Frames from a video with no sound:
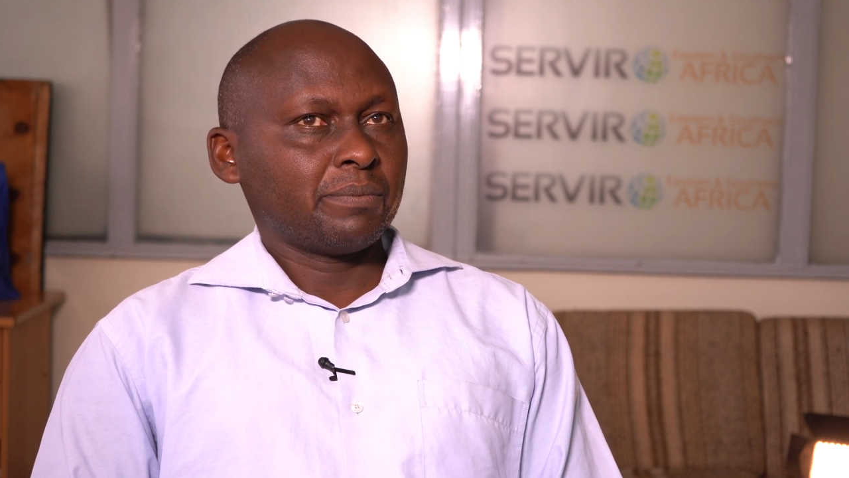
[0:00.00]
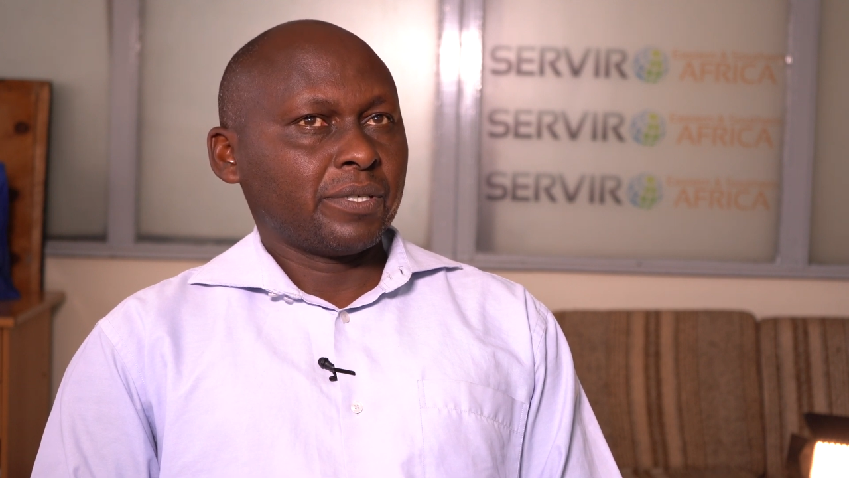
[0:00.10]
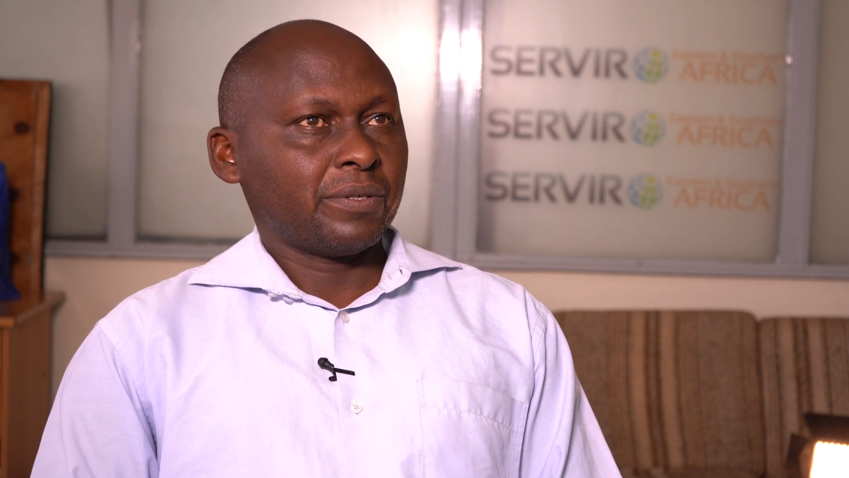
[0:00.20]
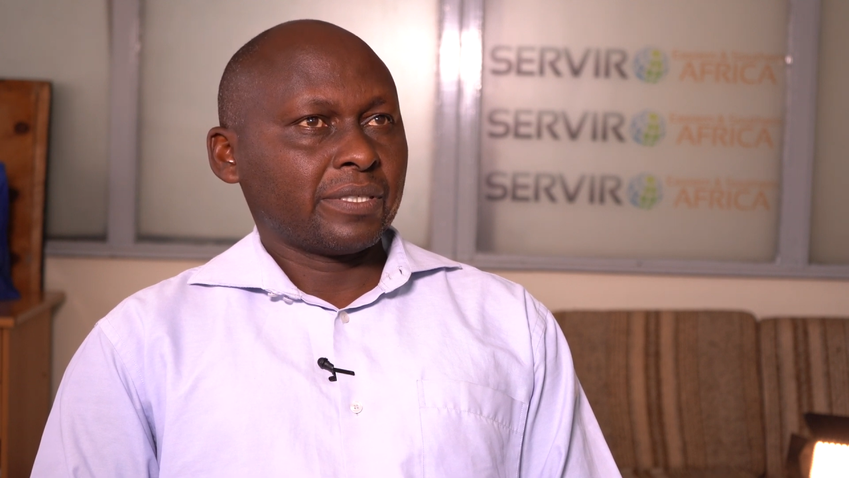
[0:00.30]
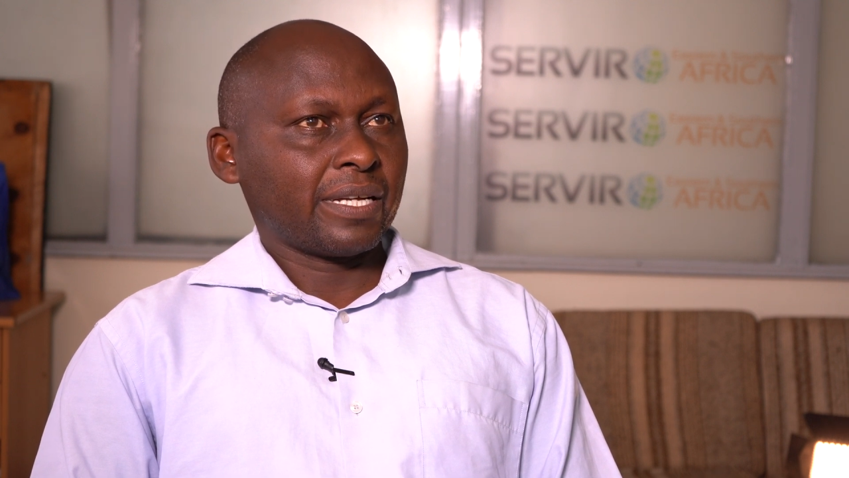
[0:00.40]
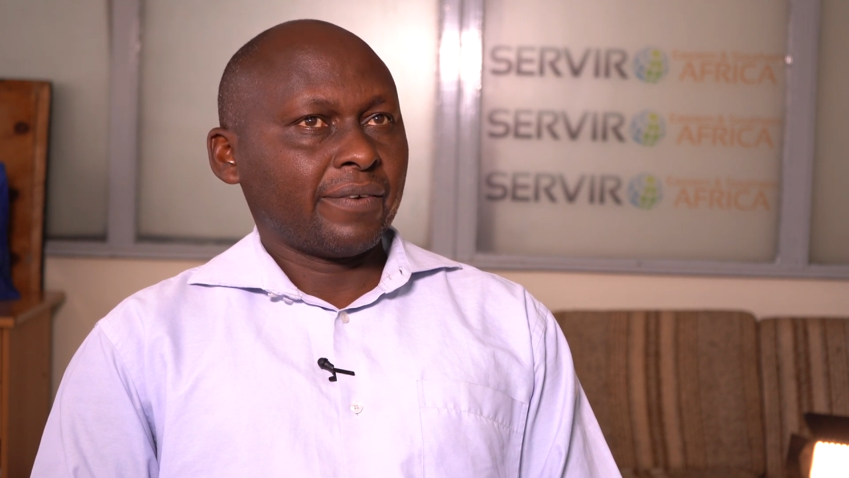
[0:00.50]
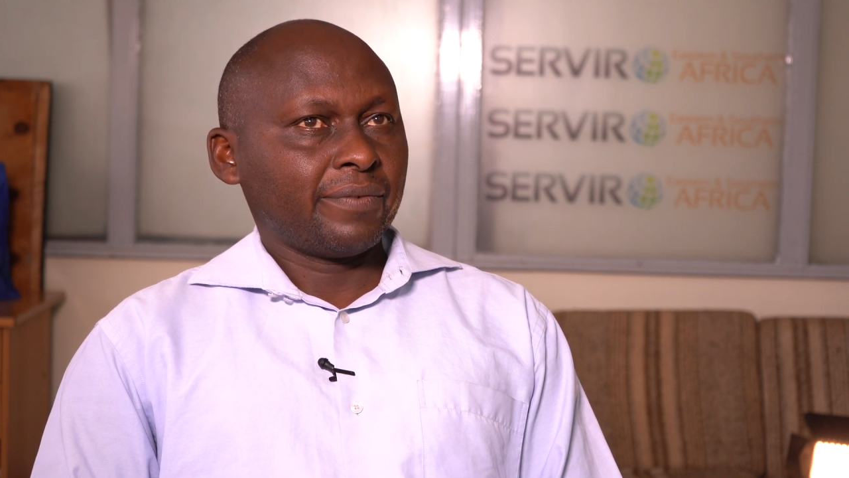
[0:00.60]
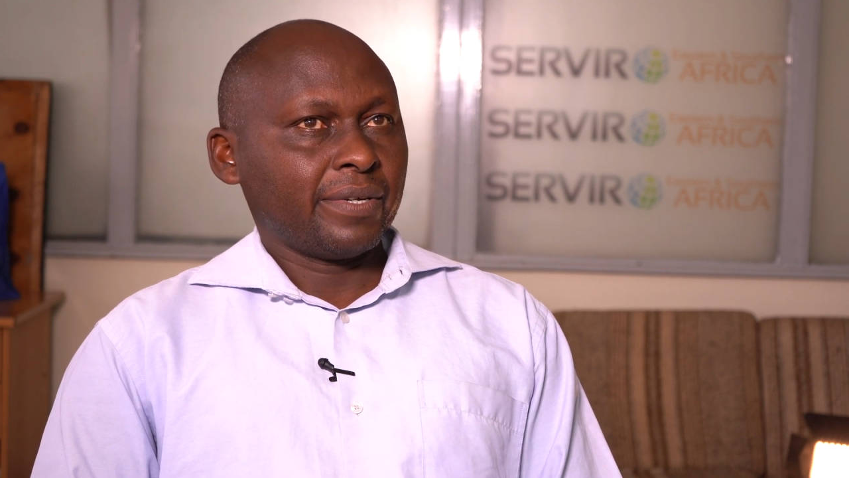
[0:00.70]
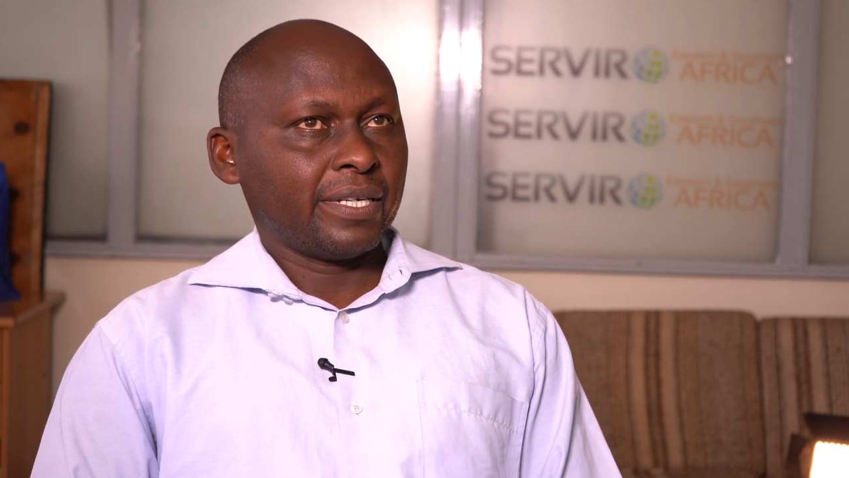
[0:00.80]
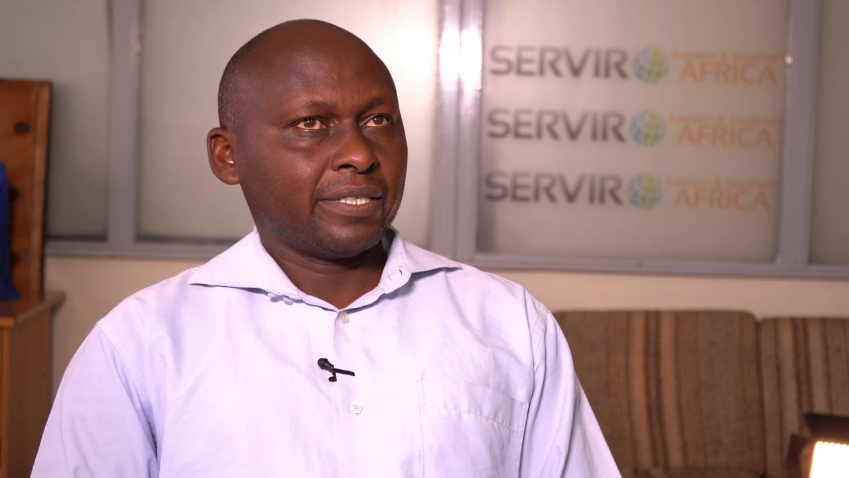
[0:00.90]
because I
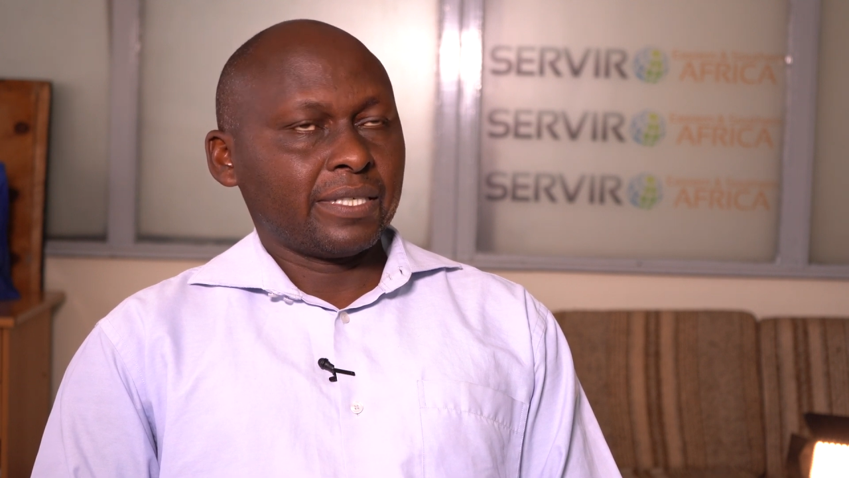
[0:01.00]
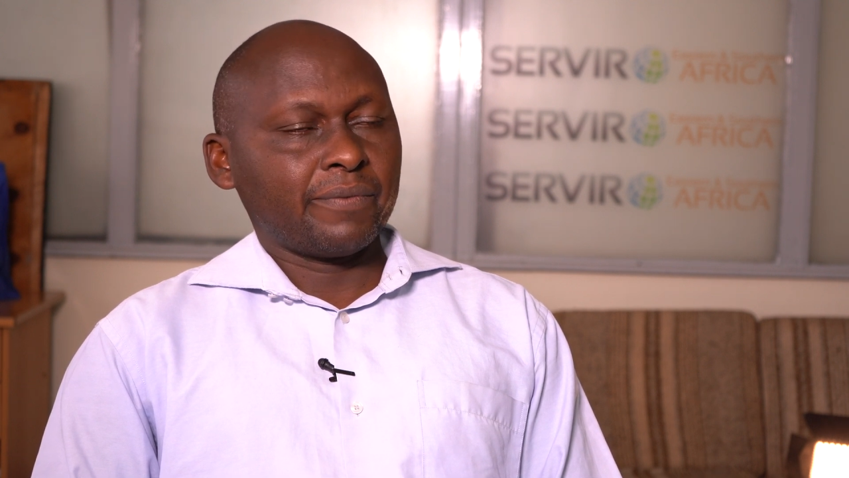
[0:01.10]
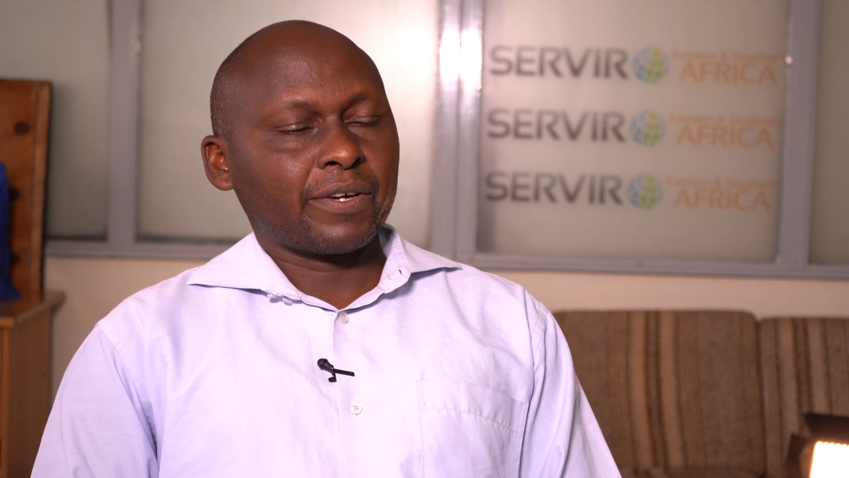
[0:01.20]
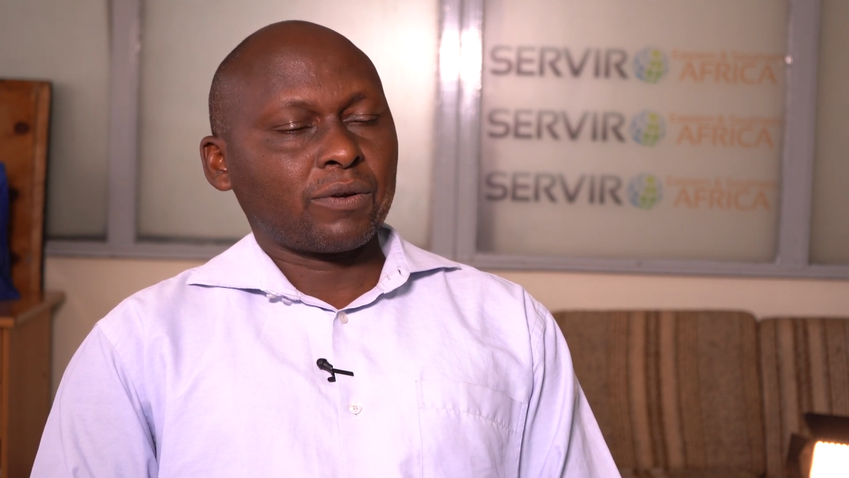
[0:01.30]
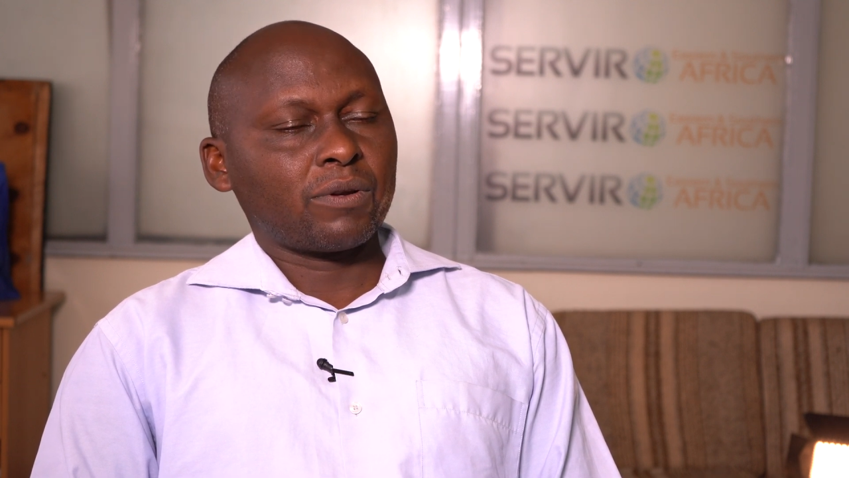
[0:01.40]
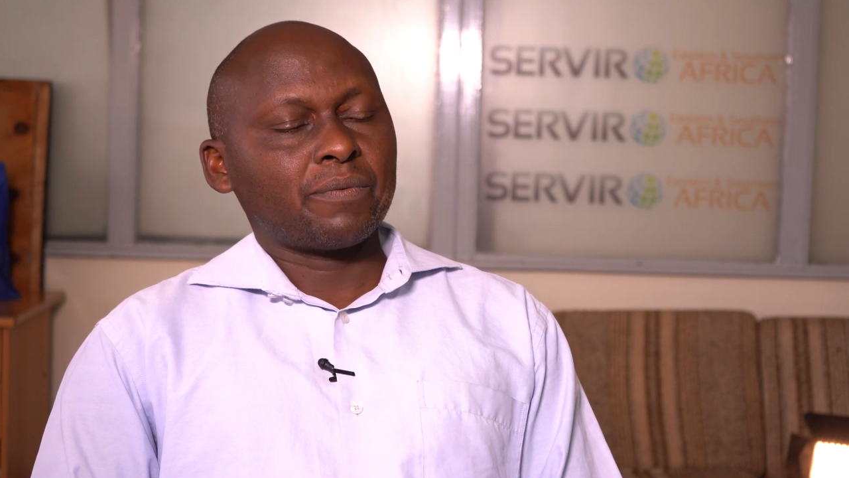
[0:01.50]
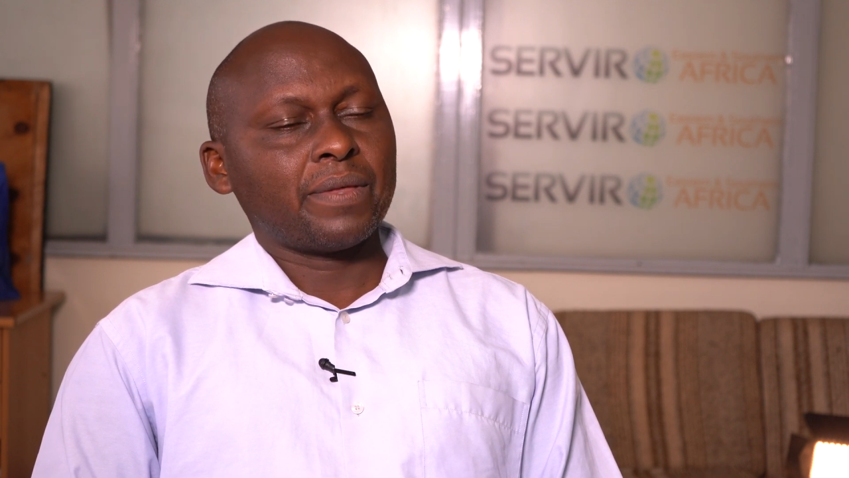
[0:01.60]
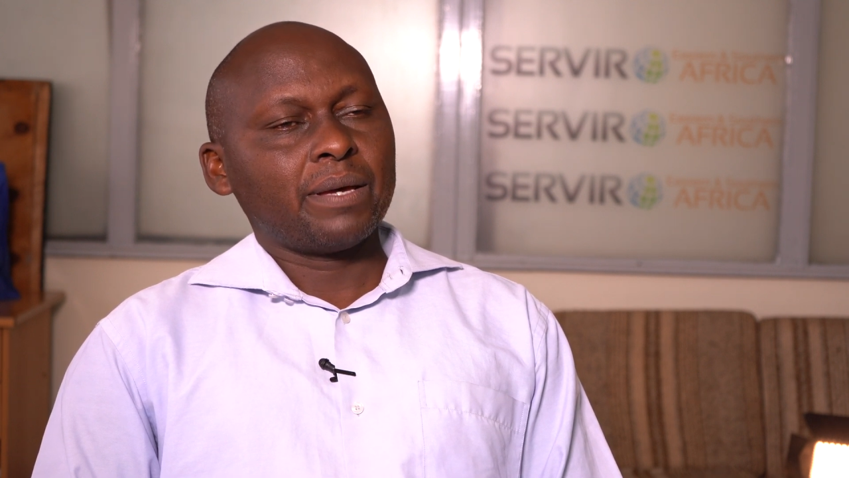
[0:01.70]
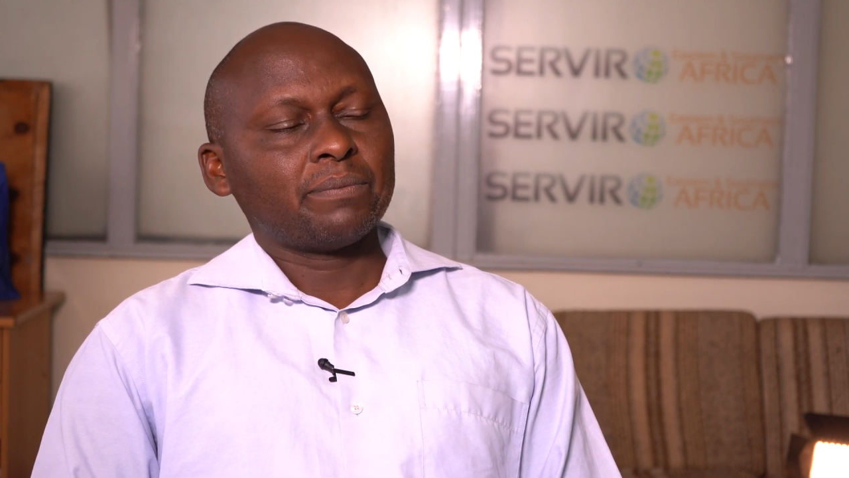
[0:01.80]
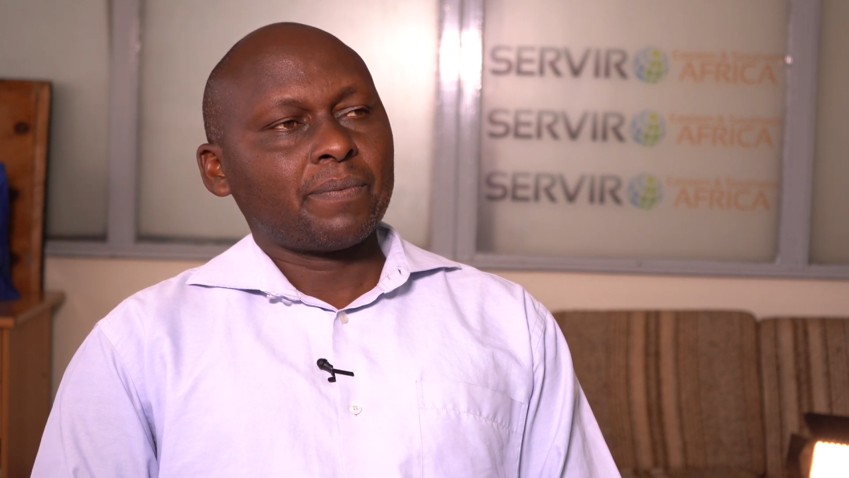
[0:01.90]
have had several of
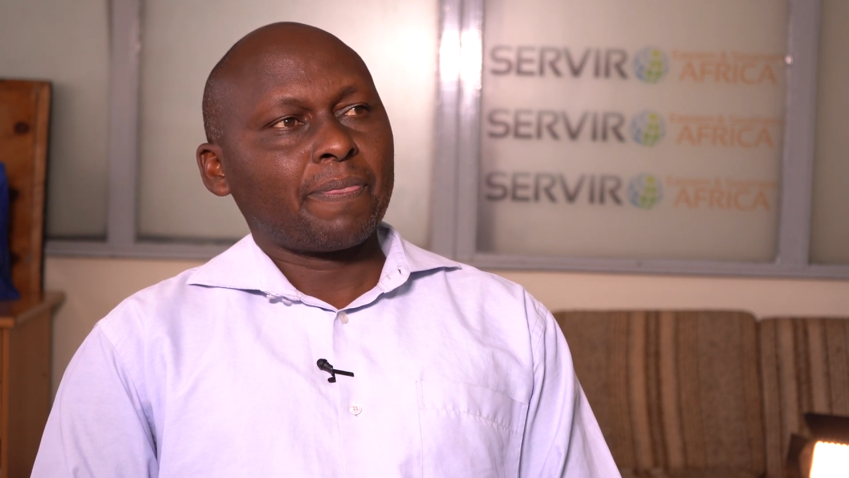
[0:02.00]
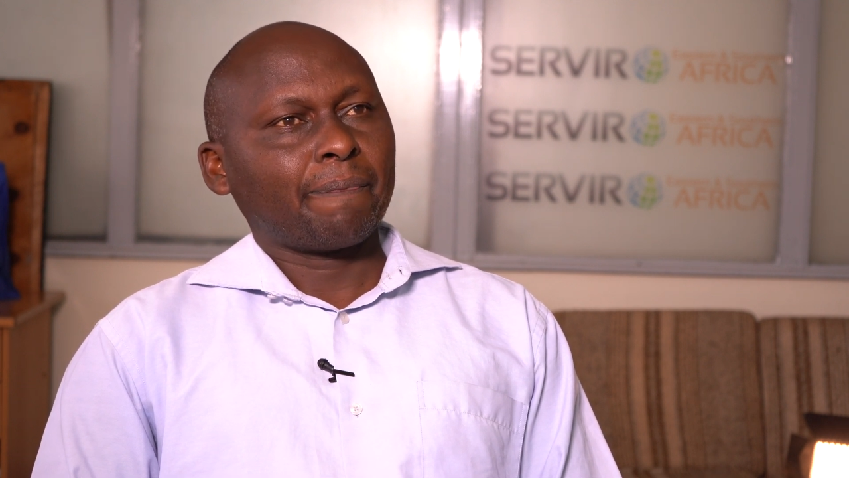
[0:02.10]
them,